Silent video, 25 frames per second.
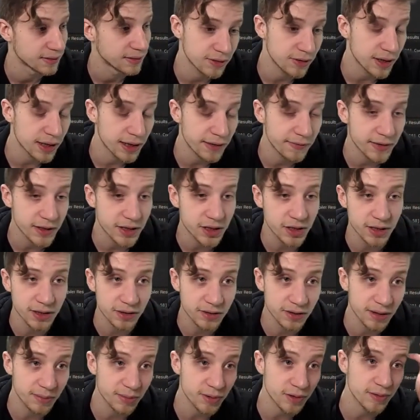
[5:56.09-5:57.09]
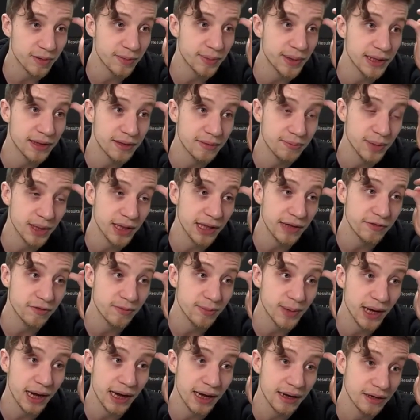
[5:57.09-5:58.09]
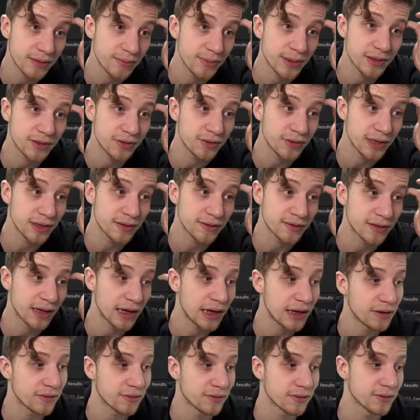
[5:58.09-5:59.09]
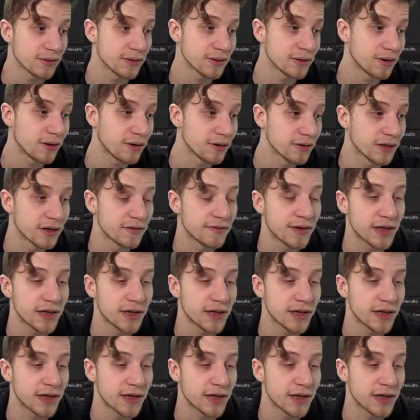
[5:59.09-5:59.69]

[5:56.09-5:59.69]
You're eventually going to probably be left behind, but you can stay on the older